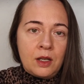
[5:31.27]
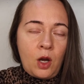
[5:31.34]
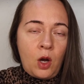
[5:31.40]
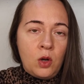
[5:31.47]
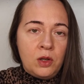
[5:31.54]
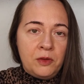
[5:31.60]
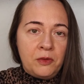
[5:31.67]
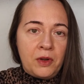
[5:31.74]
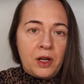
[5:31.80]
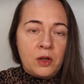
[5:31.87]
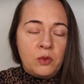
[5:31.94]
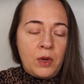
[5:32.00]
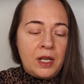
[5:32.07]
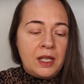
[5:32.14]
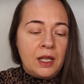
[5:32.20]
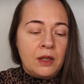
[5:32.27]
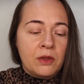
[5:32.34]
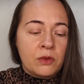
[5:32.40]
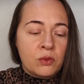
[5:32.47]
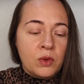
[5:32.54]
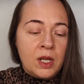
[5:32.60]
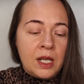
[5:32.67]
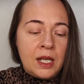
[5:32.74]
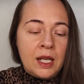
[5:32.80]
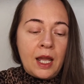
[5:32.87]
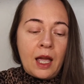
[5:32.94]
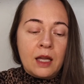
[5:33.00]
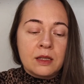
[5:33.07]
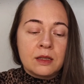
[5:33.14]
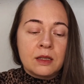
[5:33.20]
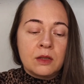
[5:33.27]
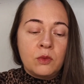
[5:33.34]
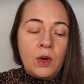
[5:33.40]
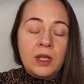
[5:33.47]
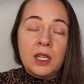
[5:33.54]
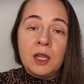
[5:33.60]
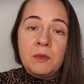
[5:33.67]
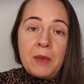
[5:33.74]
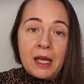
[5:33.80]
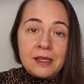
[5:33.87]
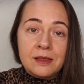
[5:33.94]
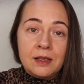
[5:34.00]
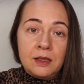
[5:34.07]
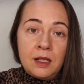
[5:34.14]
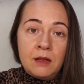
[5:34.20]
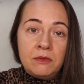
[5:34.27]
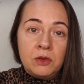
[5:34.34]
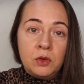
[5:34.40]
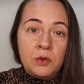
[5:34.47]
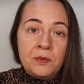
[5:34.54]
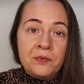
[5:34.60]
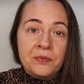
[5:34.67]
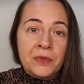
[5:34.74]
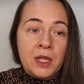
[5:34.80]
Holy Fire Reiki 3 at the Reiki Master level,